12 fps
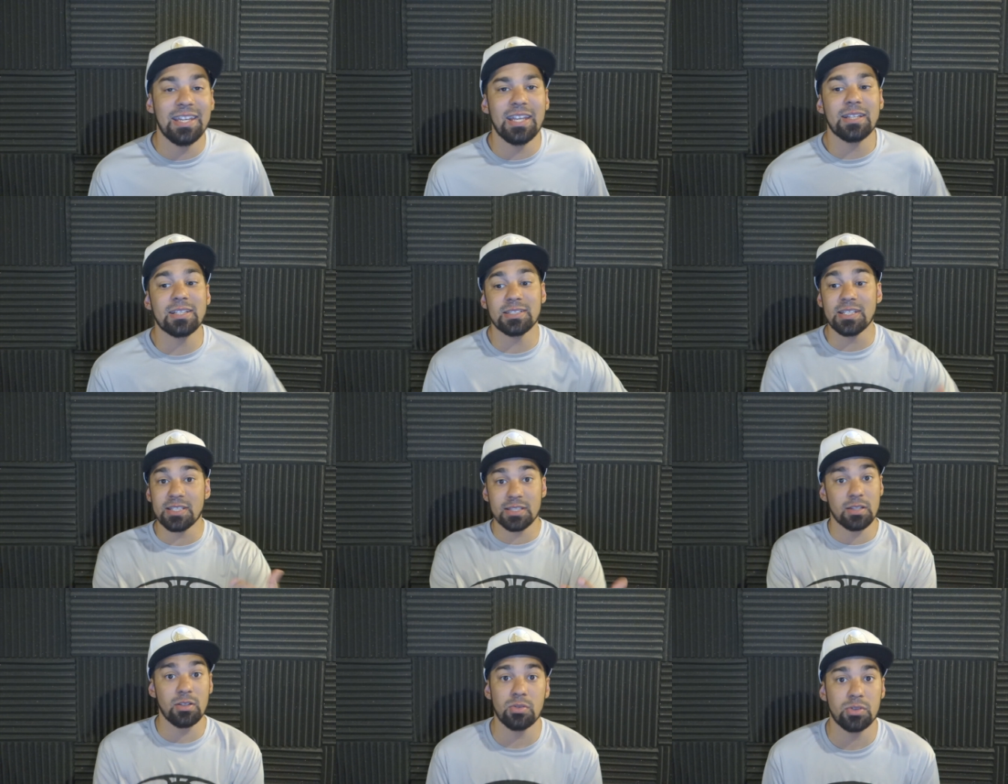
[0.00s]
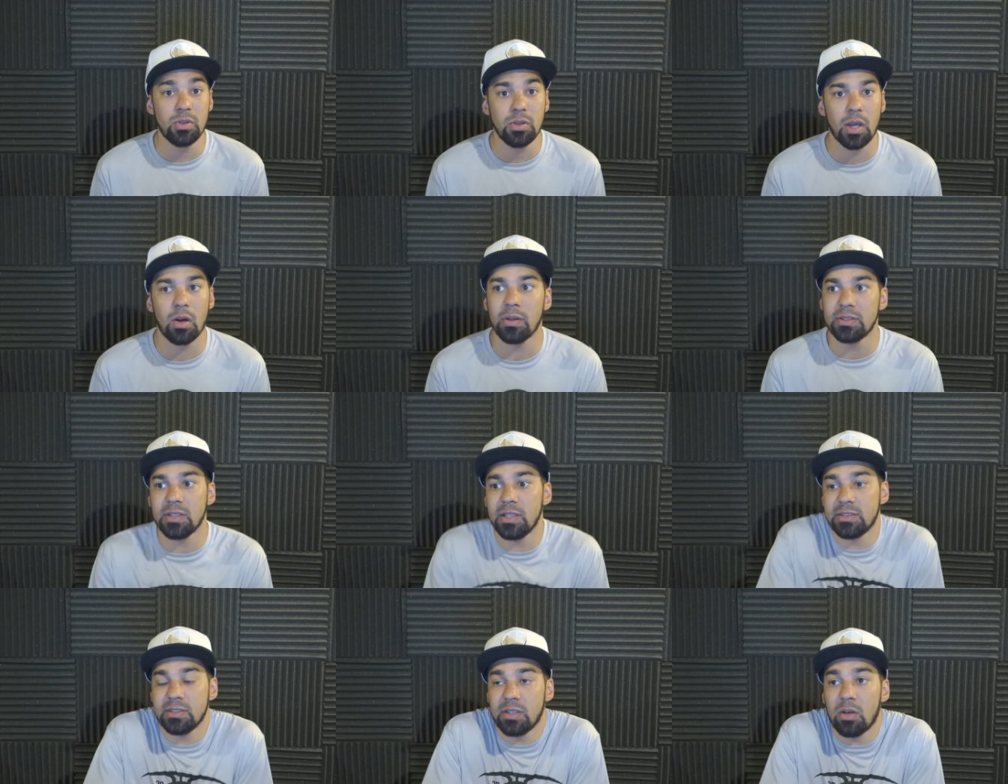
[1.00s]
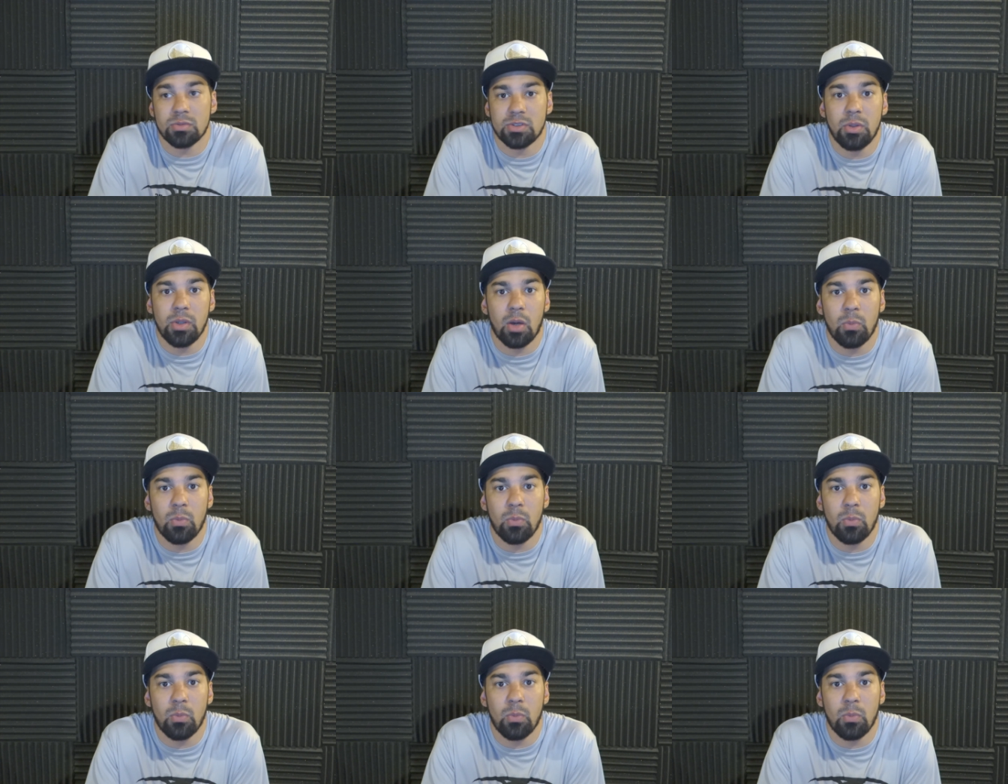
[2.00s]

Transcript: did because this is a new studio. It's it's its own studio.